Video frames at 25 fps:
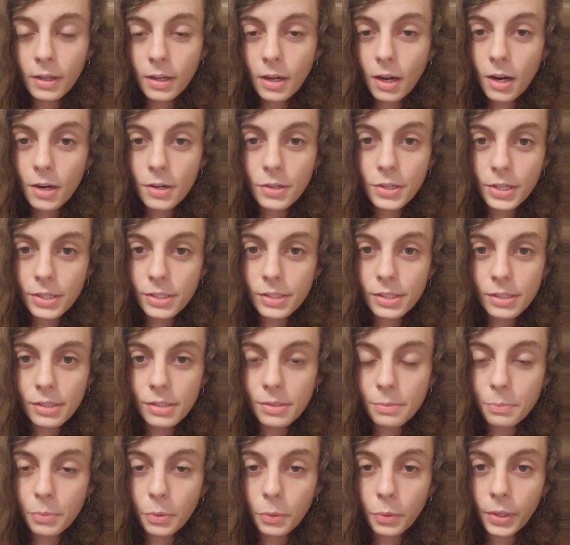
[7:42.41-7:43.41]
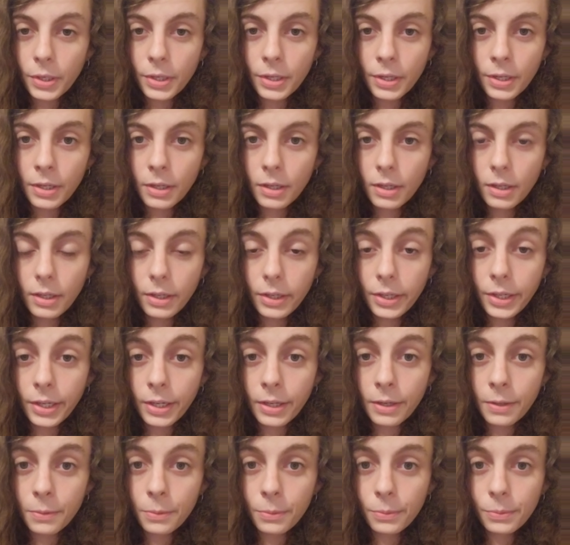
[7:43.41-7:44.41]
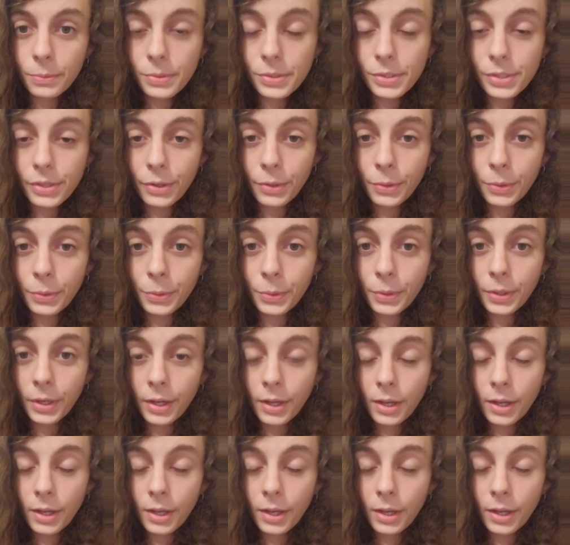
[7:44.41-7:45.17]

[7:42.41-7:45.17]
are just as important, you know? So